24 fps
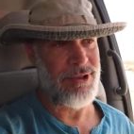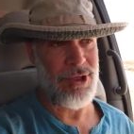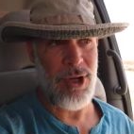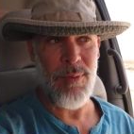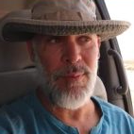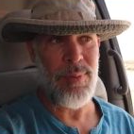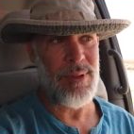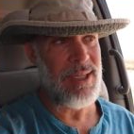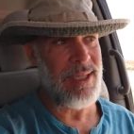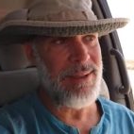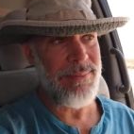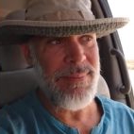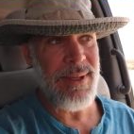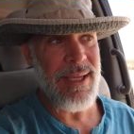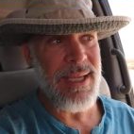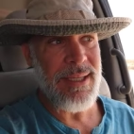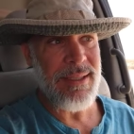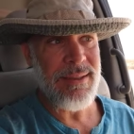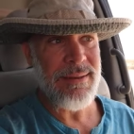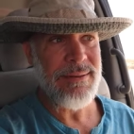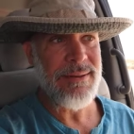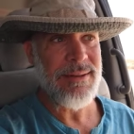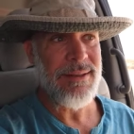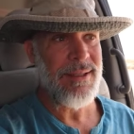Don't believe
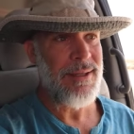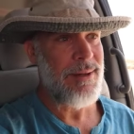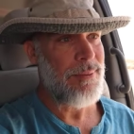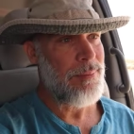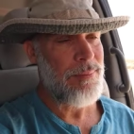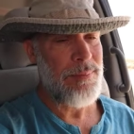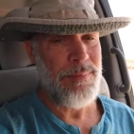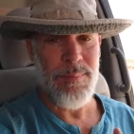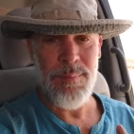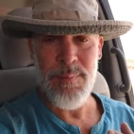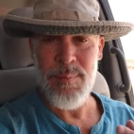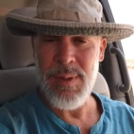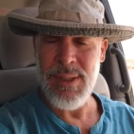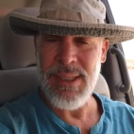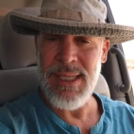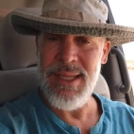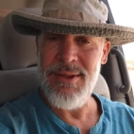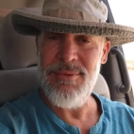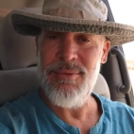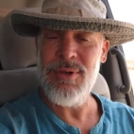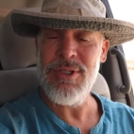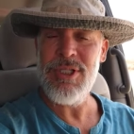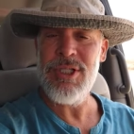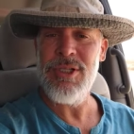me.
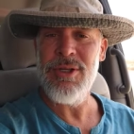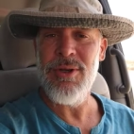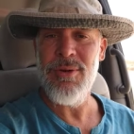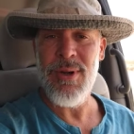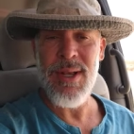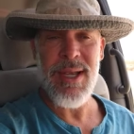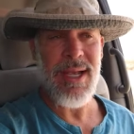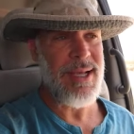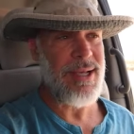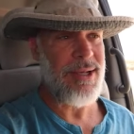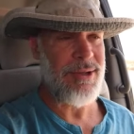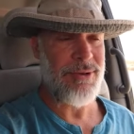Believe what you